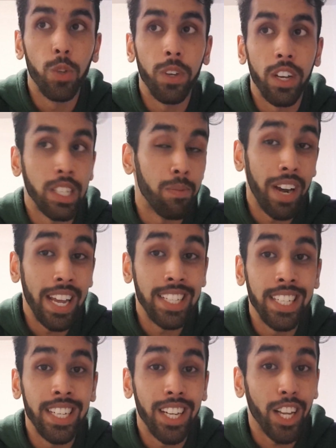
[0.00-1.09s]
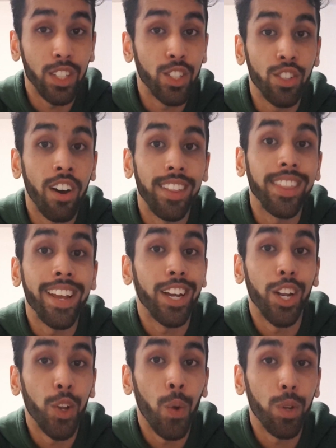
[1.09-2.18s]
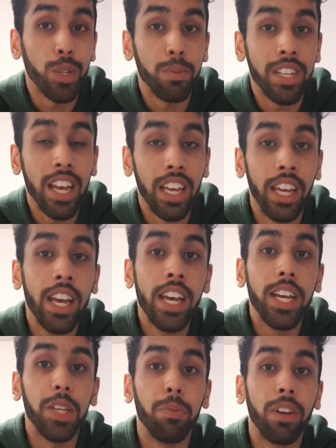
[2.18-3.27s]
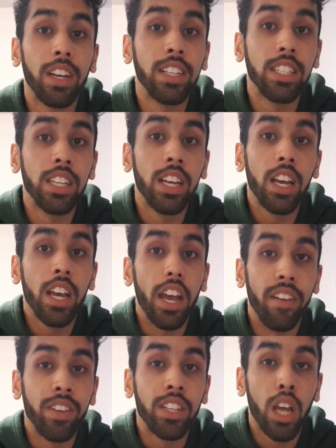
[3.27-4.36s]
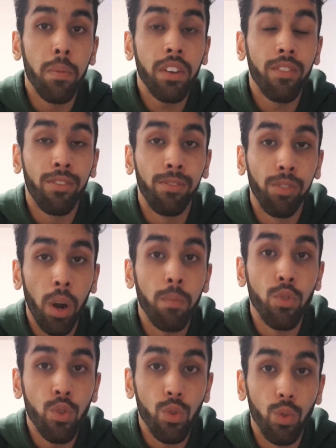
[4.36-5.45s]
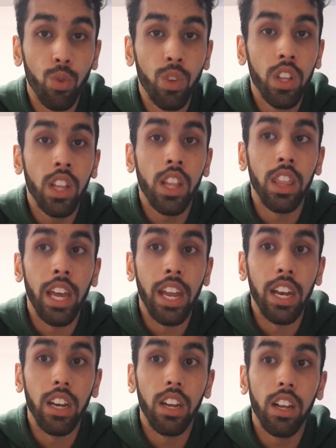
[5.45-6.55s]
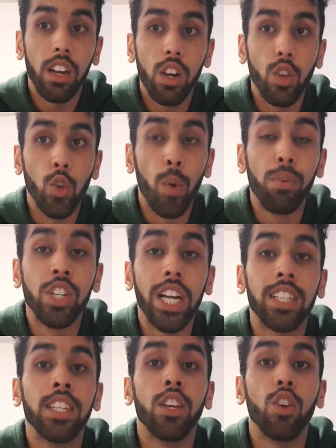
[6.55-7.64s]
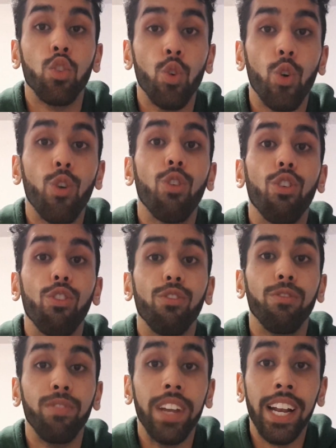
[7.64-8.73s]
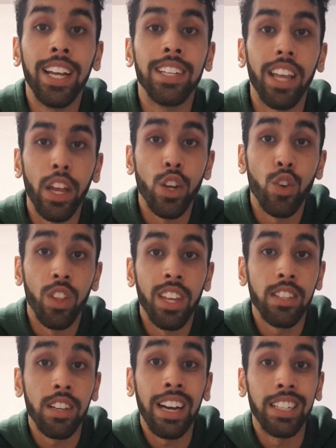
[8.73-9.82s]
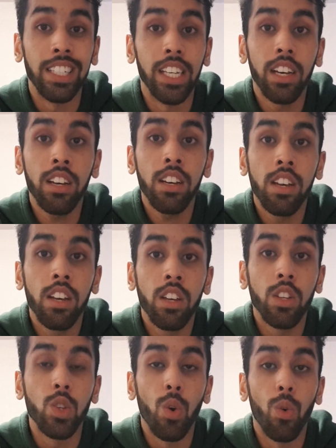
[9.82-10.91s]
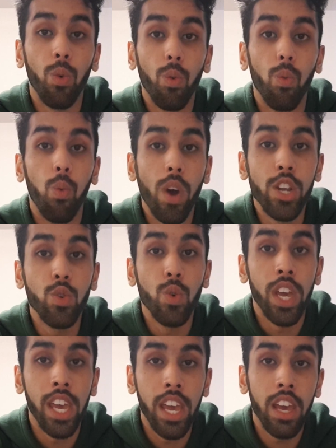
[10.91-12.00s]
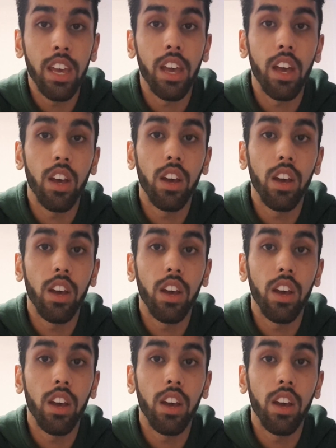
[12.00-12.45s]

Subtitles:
just because I'm lazy and I can't think and I don't know what to say. It's because if it's coming from you, then you're projecting your feelings into this idea. So when you hear